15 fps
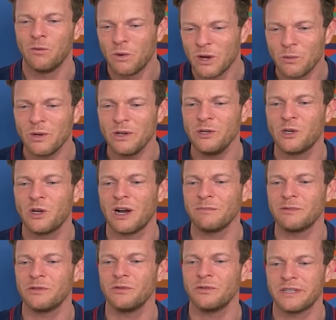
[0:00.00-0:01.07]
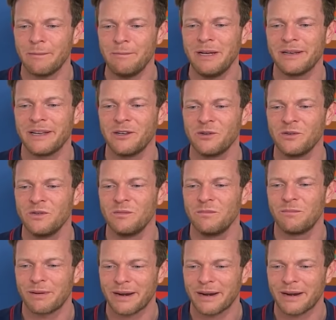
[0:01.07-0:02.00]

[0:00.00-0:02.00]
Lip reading: When will you come to Tamil Nadu?